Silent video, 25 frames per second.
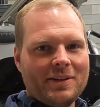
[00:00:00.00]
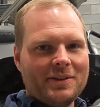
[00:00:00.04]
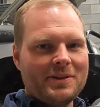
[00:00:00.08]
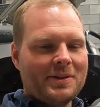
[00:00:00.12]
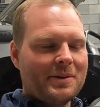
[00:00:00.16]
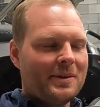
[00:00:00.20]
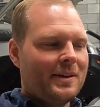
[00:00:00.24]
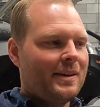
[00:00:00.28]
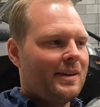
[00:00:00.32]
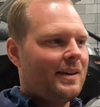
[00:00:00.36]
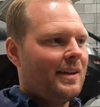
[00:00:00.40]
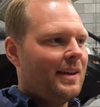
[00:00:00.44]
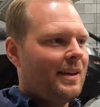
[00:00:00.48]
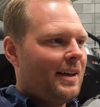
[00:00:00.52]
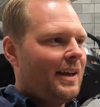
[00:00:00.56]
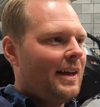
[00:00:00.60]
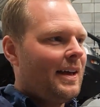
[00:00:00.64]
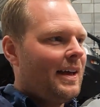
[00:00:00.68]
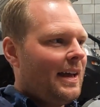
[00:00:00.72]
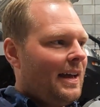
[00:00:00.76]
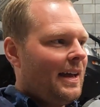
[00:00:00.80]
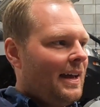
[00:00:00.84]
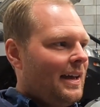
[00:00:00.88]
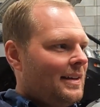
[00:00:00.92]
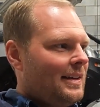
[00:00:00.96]
into it. No, no,
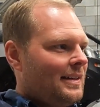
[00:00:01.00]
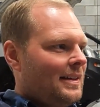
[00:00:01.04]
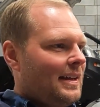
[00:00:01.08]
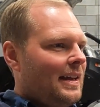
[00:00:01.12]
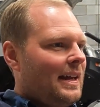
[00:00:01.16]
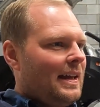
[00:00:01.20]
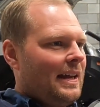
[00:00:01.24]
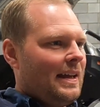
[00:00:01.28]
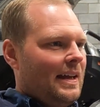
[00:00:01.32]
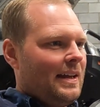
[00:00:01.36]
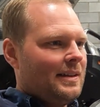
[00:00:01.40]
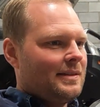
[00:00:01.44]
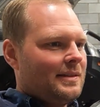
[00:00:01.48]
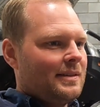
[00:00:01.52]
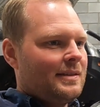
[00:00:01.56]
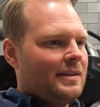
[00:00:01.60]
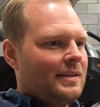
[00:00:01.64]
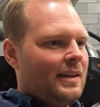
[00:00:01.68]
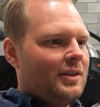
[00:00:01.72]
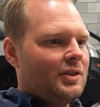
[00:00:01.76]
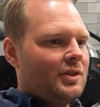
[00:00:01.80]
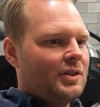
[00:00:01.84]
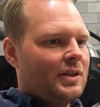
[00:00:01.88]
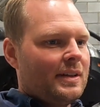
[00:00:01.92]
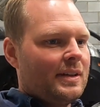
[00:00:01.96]
just it, the basic. It's
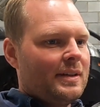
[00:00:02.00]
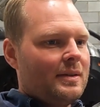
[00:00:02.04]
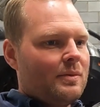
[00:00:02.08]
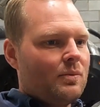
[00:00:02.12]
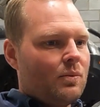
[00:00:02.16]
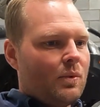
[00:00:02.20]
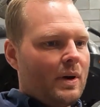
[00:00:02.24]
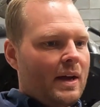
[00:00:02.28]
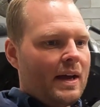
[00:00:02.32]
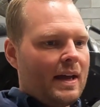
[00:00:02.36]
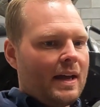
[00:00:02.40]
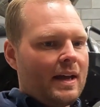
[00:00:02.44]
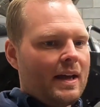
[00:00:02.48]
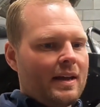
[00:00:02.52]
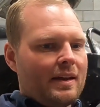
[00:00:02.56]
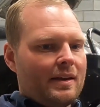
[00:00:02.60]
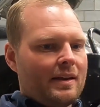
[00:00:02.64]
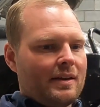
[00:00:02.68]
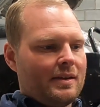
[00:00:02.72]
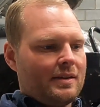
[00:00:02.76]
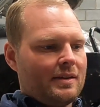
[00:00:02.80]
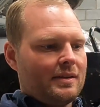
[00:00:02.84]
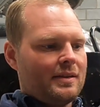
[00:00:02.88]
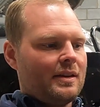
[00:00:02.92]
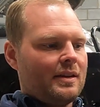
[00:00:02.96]
essentially where
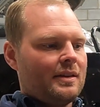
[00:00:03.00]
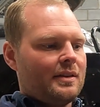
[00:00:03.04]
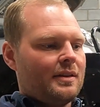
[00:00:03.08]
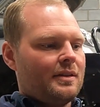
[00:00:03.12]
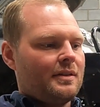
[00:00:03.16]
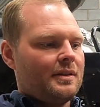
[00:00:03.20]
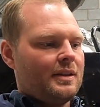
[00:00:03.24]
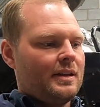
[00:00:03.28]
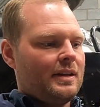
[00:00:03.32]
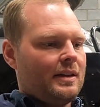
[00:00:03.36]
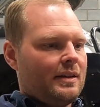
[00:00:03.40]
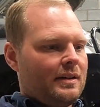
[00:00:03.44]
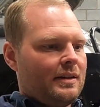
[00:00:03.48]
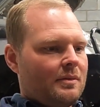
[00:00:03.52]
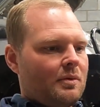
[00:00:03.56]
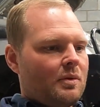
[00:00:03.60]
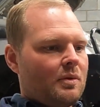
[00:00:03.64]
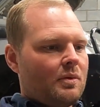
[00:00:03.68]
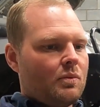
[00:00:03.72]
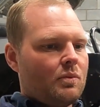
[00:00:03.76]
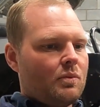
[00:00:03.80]
the, the